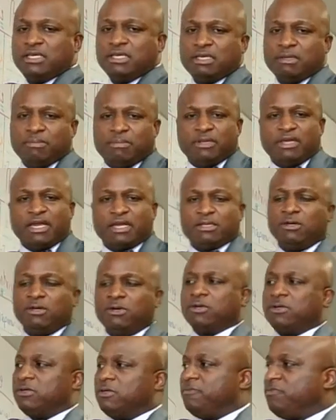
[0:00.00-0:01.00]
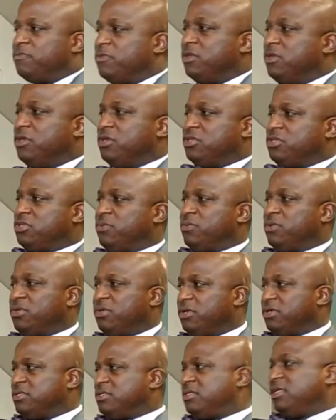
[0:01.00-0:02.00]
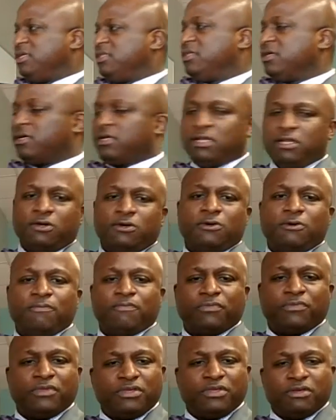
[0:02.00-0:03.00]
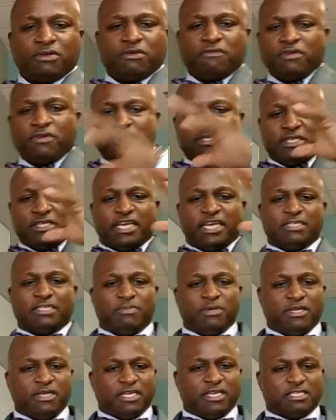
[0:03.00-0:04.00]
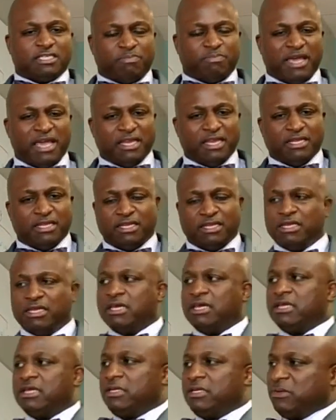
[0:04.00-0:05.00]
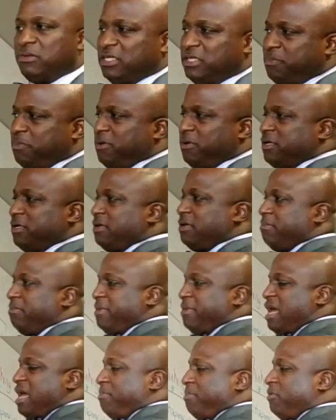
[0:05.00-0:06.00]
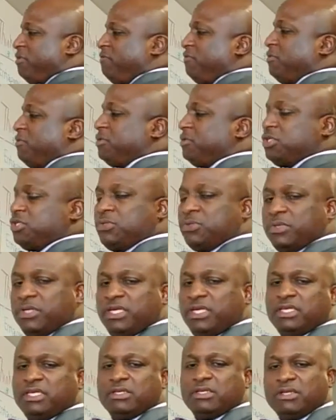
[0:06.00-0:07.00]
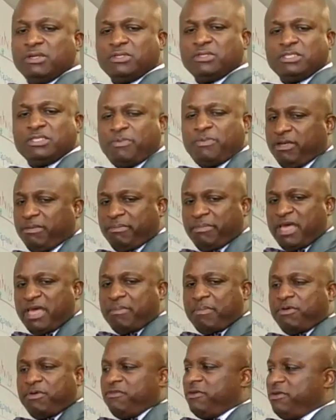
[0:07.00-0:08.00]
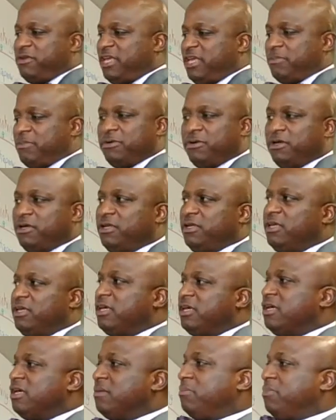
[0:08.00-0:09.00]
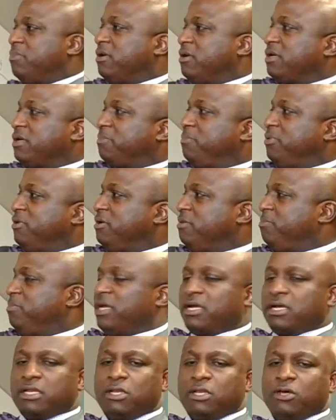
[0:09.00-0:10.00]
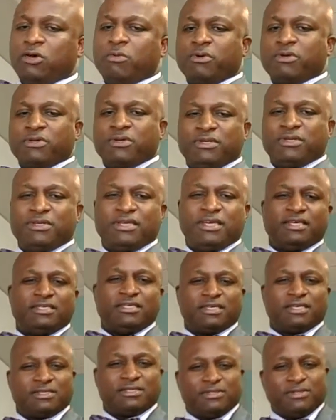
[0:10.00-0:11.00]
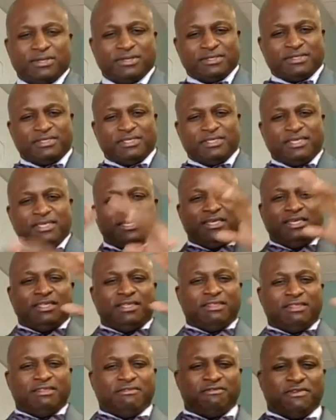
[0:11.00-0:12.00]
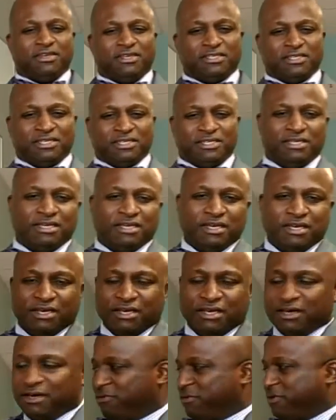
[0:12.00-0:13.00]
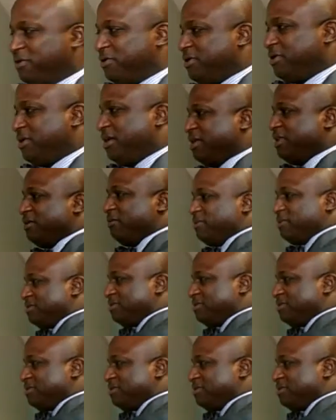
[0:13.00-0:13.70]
but like local. So when you see the globe, your vision has been expanded. Don't just put a map of your street. Don't just put a map of your neighborhood, but put a big globe on your desk so you can see the vision of where you're headed, which is